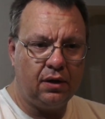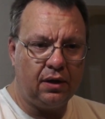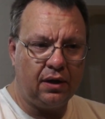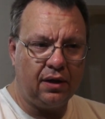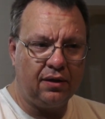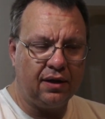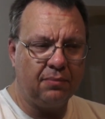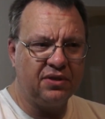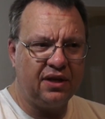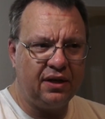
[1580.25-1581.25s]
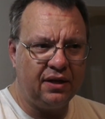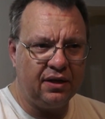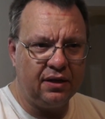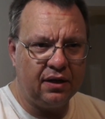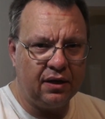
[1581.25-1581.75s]
And I think I'm staying
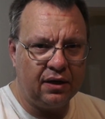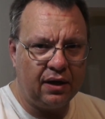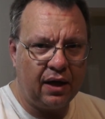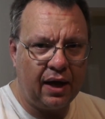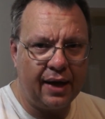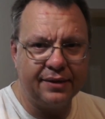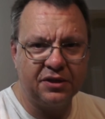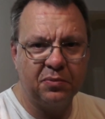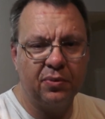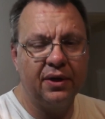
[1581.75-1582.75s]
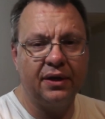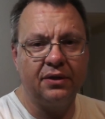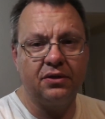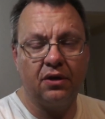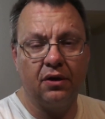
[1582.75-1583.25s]
in Hot
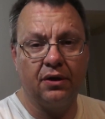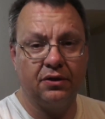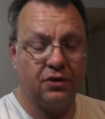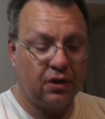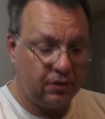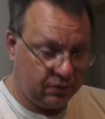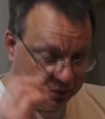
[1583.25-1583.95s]
Springs, Arkansas.